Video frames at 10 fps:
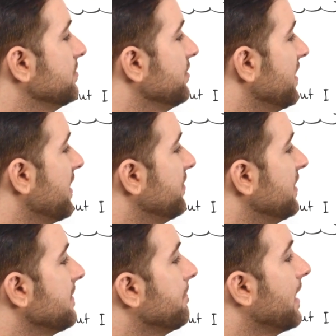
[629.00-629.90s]
that
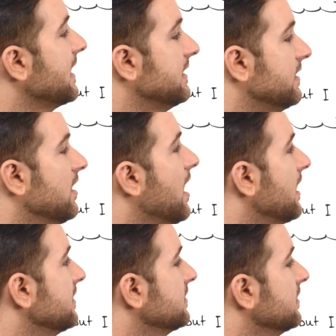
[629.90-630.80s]
they might
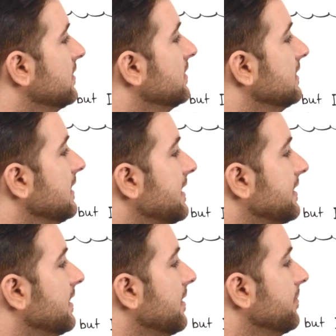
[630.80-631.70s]
not
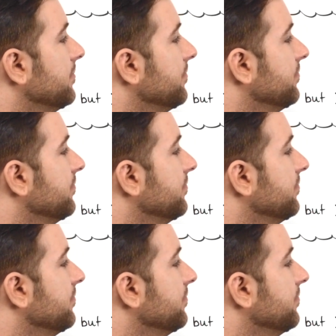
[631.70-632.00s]
like them.